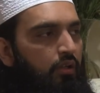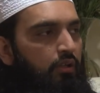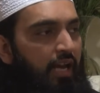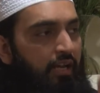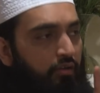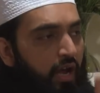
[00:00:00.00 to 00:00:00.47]

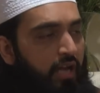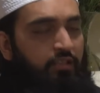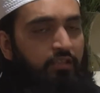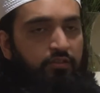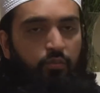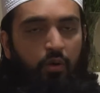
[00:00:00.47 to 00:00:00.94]
Their
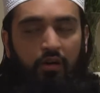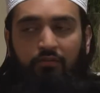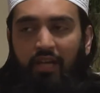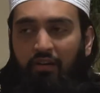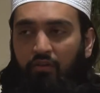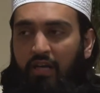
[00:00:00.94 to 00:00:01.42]
greatest, one of
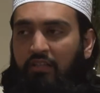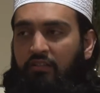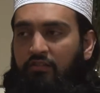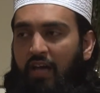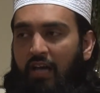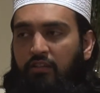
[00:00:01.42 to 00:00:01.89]
their
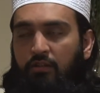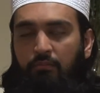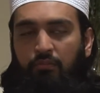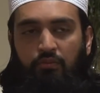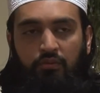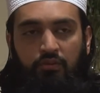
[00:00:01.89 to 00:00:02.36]
greatest
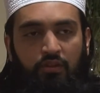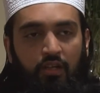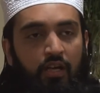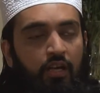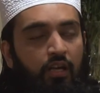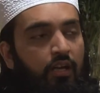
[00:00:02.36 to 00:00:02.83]
attributes.
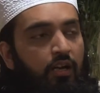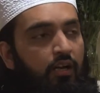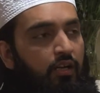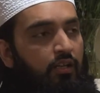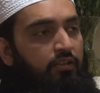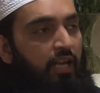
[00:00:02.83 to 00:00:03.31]

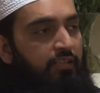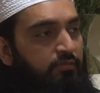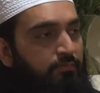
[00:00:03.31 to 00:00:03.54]
They